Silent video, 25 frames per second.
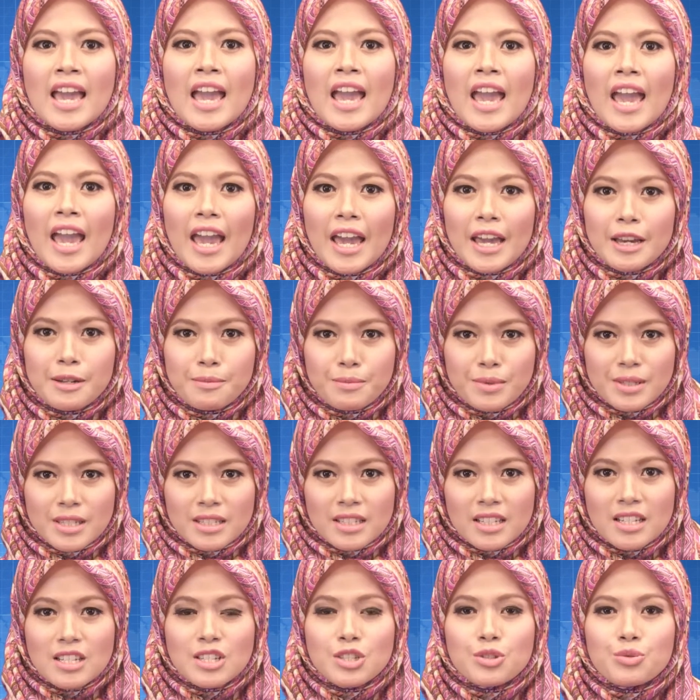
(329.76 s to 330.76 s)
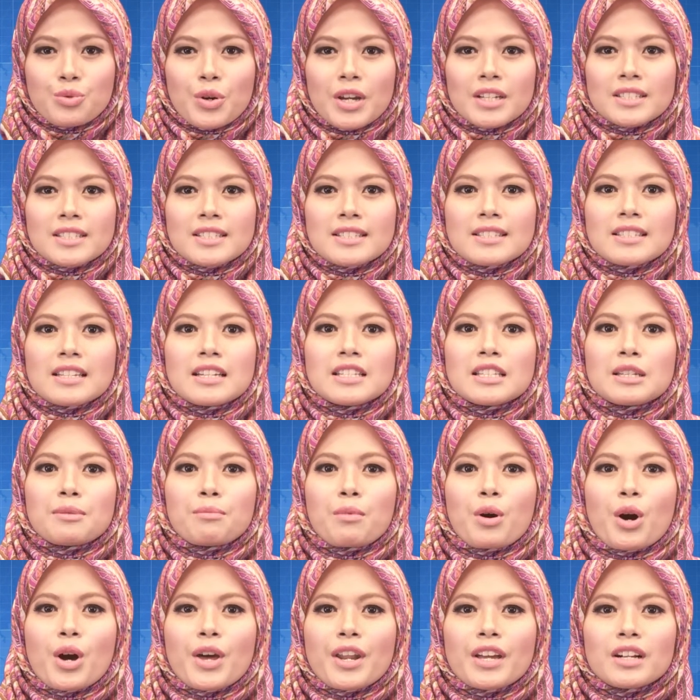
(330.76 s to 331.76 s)
Hames constructed the
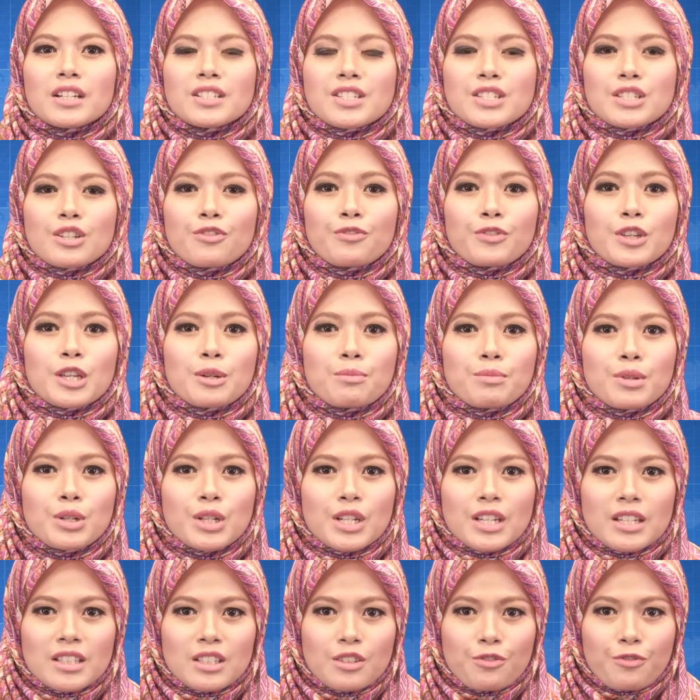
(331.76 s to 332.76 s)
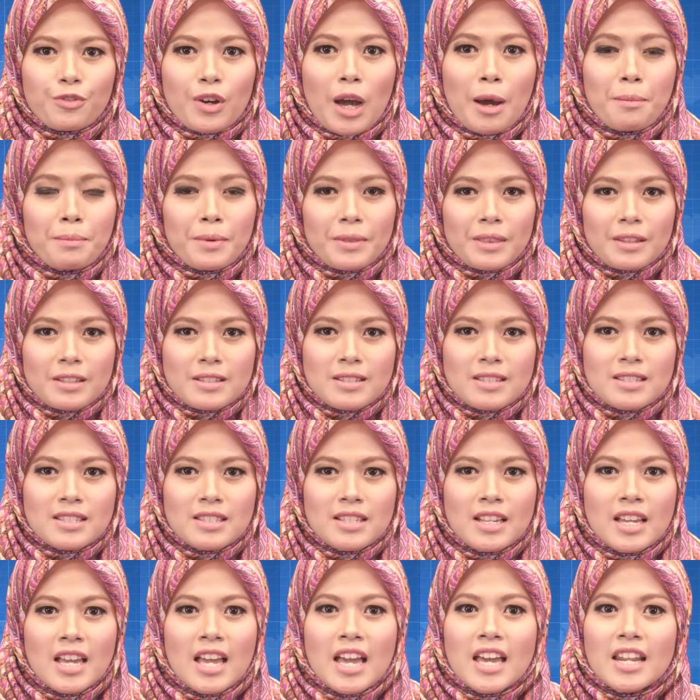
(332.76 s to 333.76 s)
models of communicative competence,
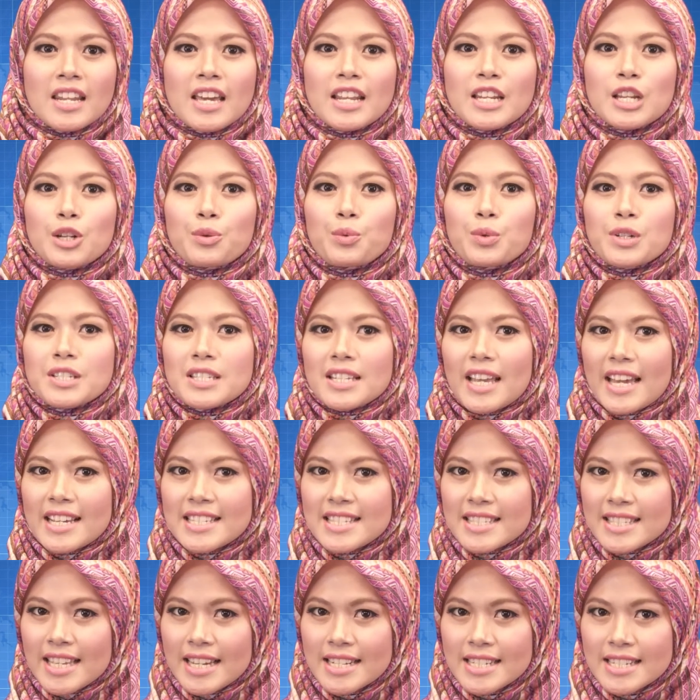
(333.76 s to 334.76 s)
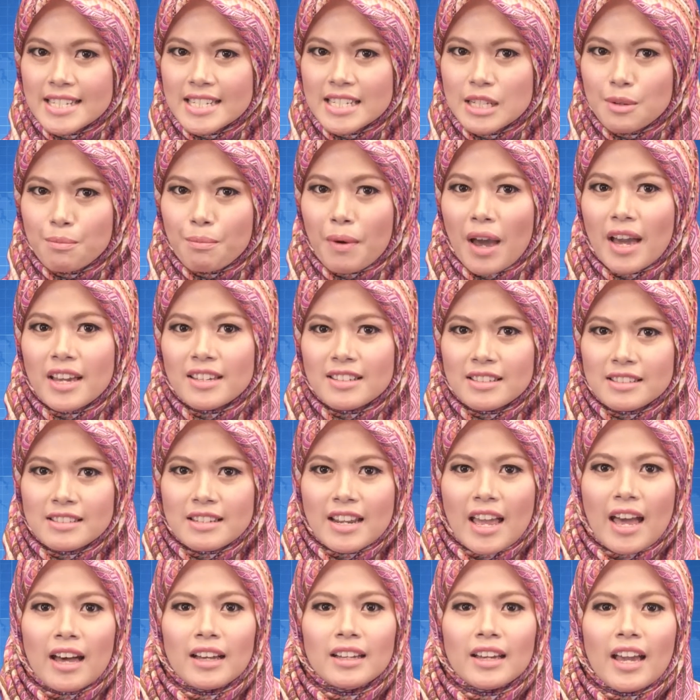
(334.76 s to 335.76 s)
then it was extended by
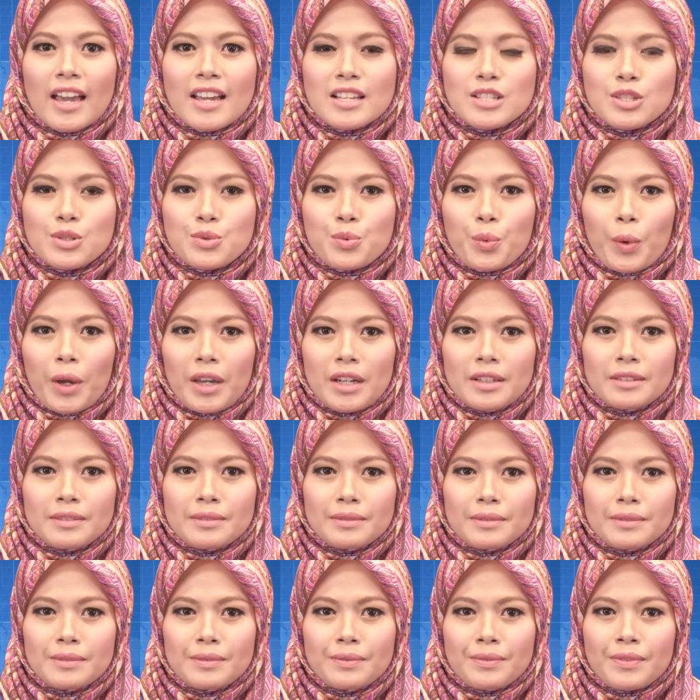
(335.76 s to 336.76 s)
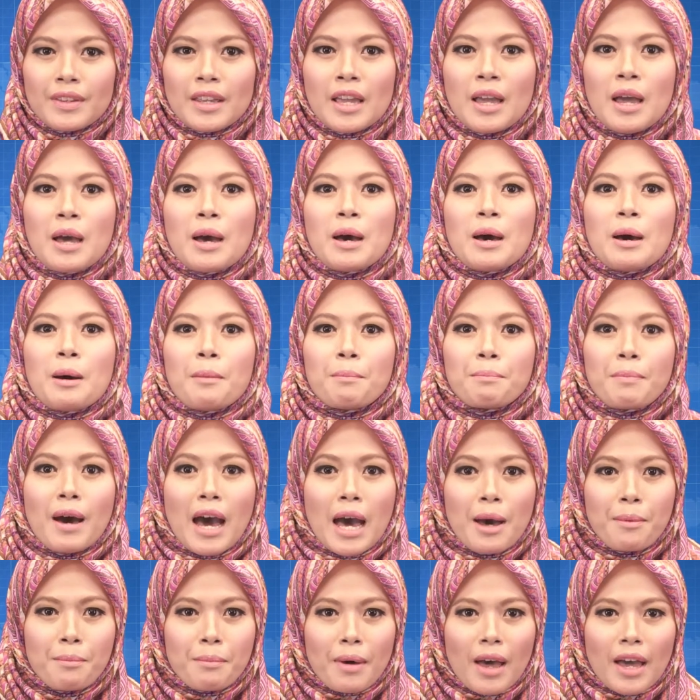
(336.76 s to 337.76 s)
Cannell and Swain.
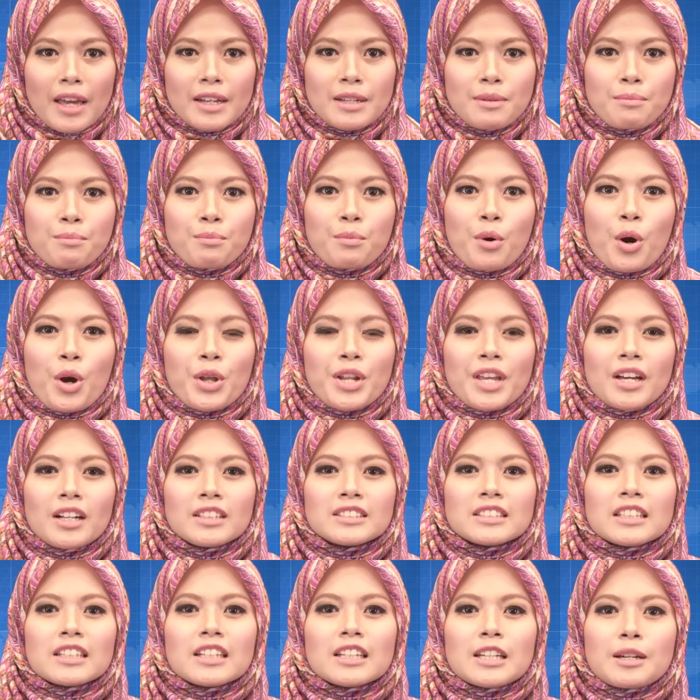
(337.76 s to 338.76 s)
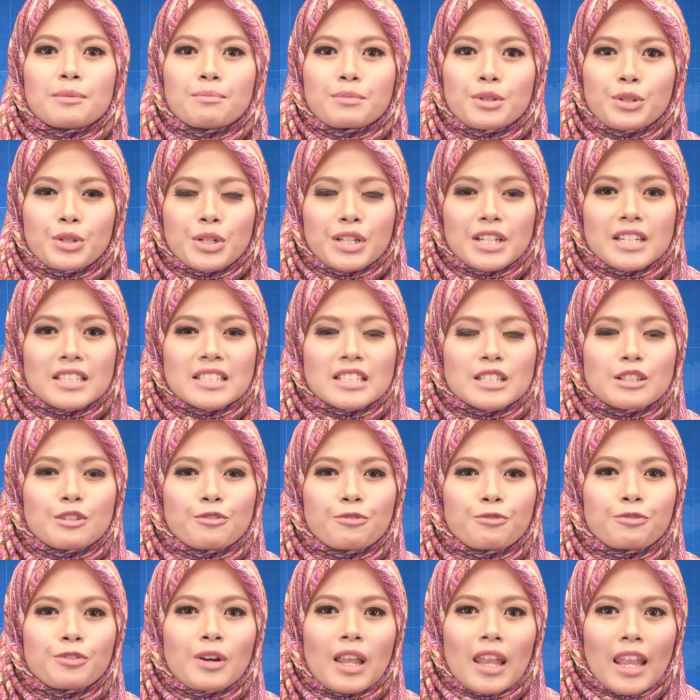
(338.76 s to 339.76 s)
Bachmann modeled
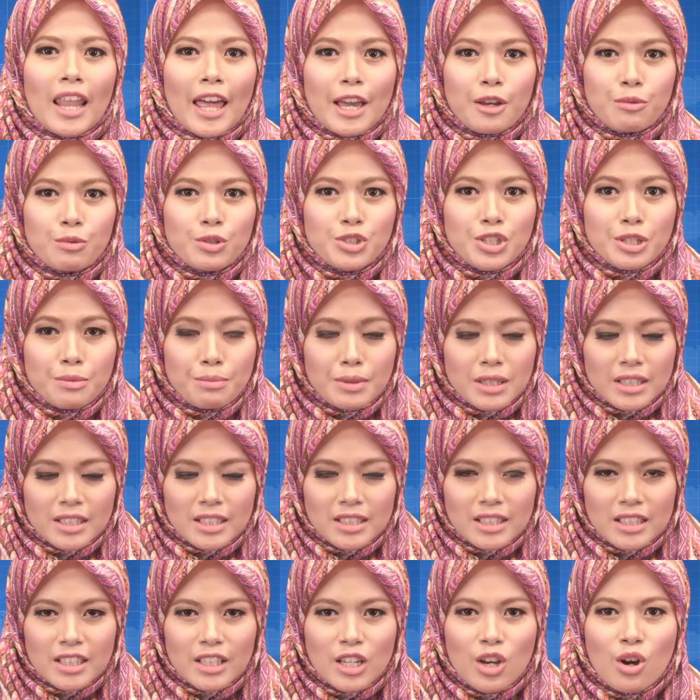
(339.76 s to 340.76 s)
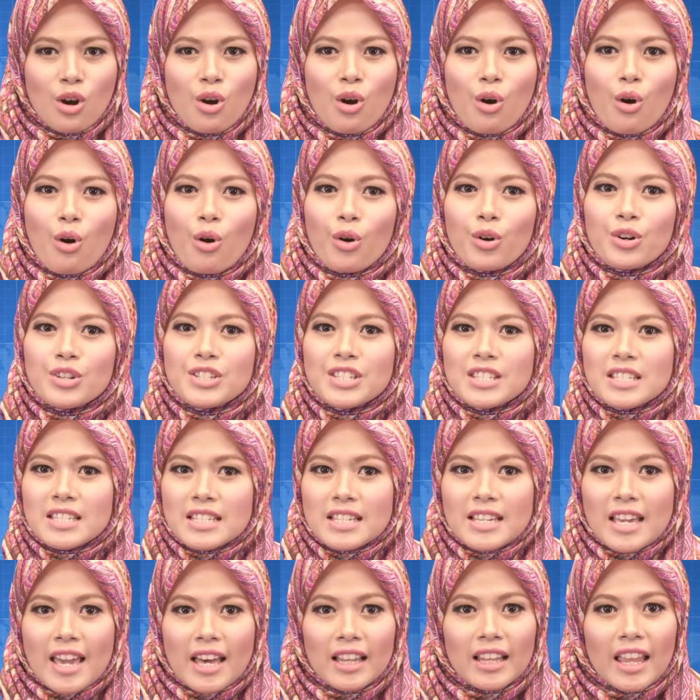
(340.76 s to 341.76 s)
communicative language ability or
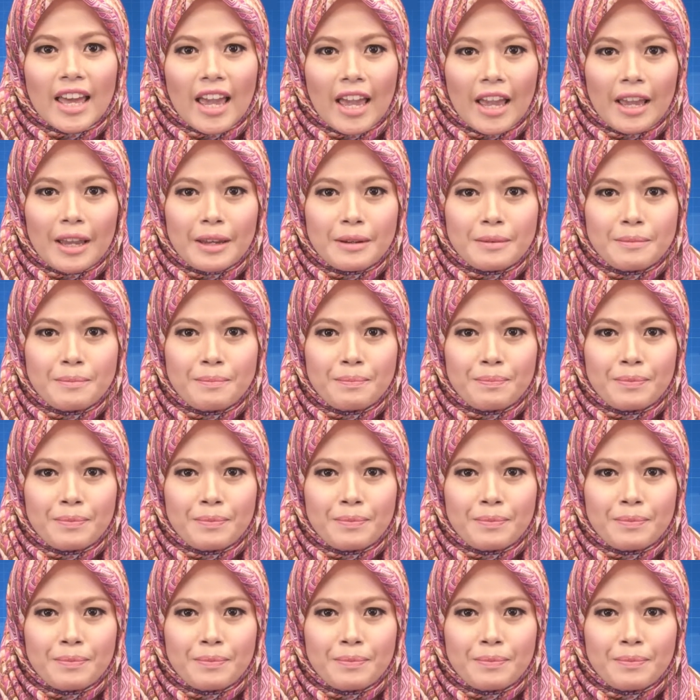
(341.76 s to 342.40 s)
CLA,